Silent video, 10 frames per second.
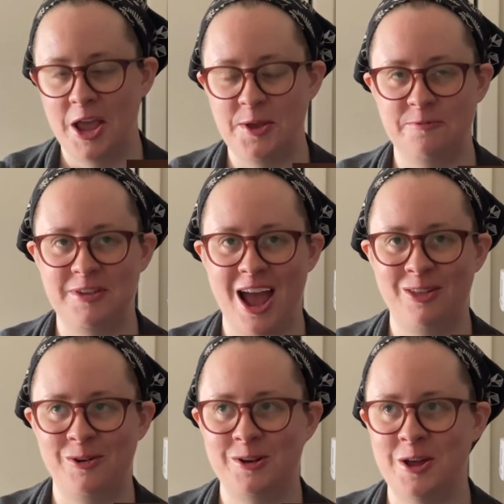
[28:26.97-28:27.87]
You've
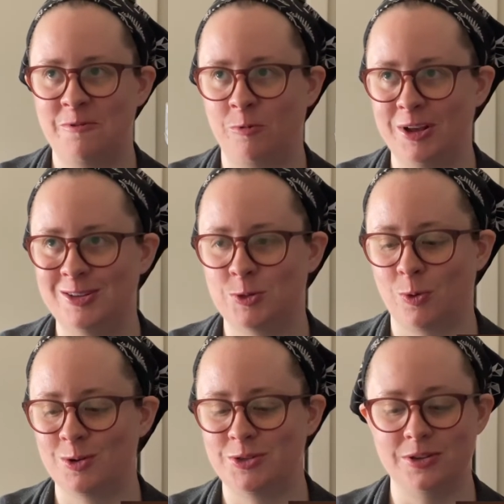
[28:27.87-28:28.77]
gathered enough
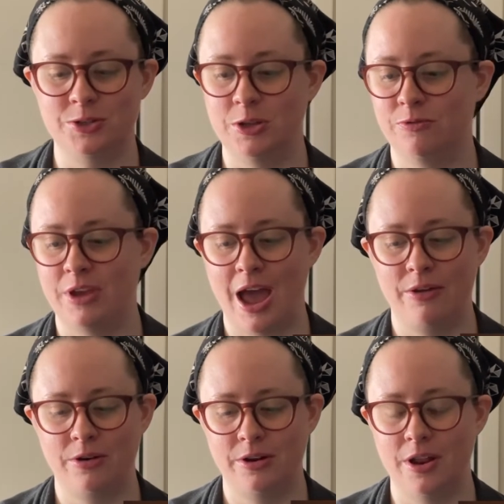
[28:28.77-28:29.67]
resources, you've
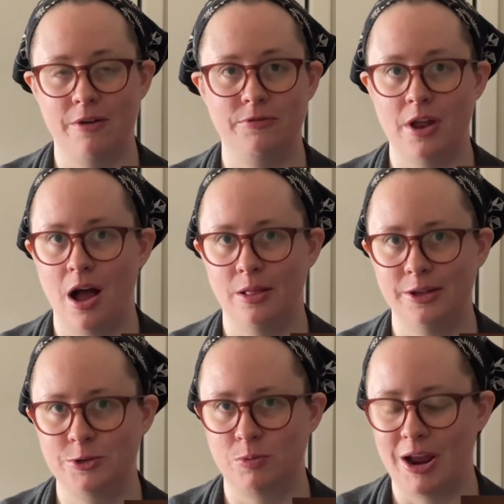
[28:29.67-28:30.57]
gathered enough
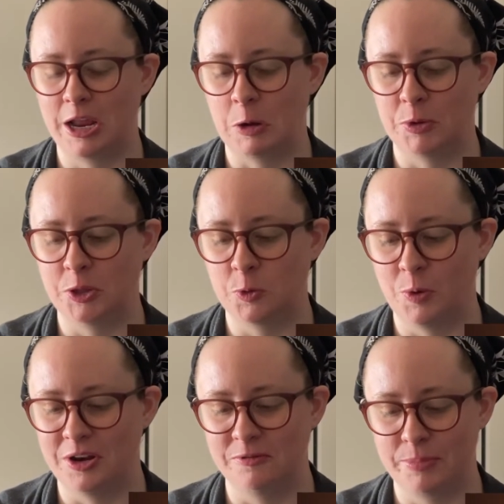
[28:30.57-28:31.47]
knowledge right here with the
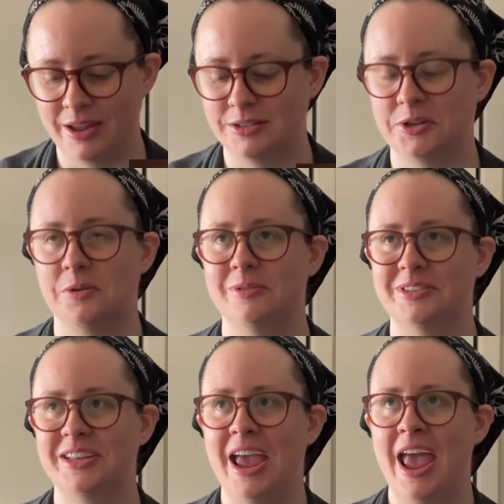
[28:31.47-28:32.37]
Queen of Pentacles